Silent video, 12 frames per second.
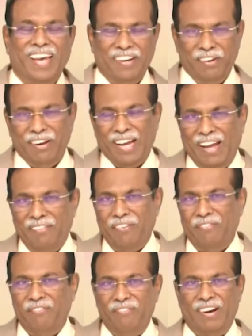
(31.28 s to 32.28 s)
And you'll have a
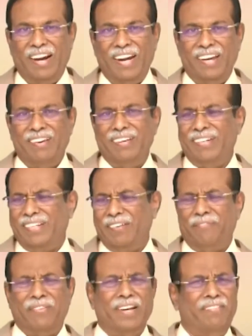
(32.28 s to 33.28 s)
very
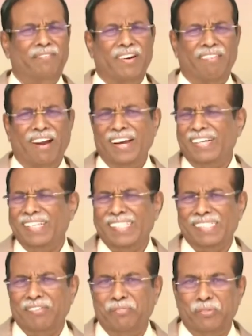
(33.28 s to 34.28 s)
different varieties
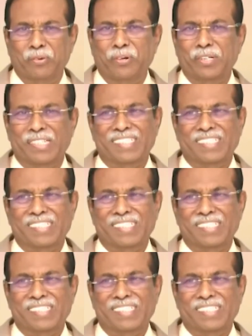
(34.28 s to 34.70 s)
of foods.